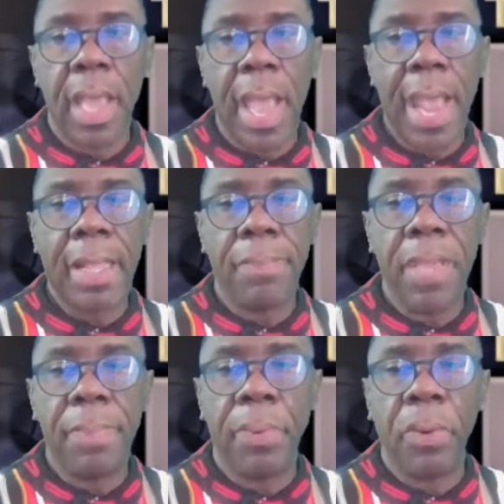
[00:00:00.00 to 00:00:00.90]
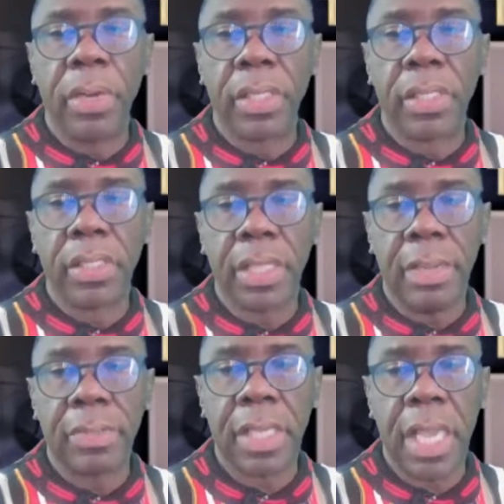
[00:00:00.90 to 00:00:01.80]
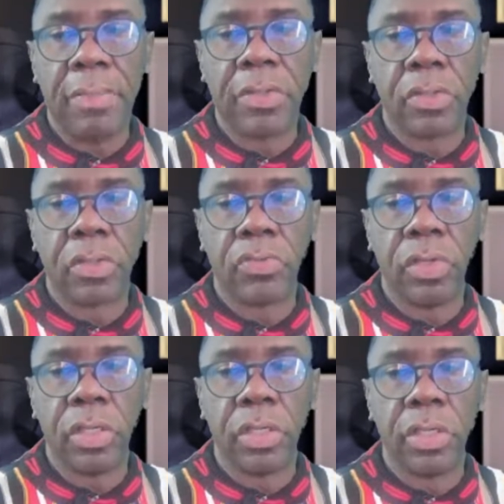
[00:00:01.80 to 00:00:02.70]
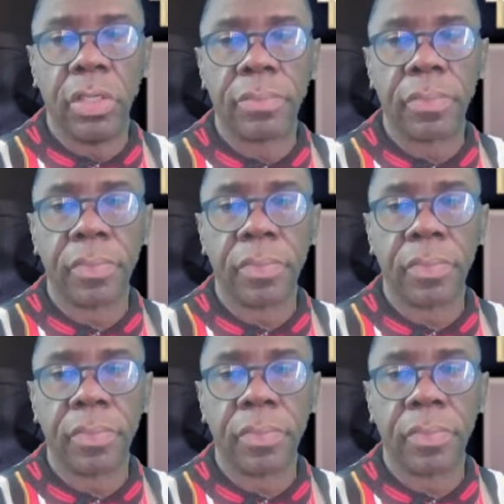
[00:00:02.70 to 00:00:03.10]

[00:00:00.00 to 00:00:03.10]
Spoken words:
Adding people on at the same time, which is really good.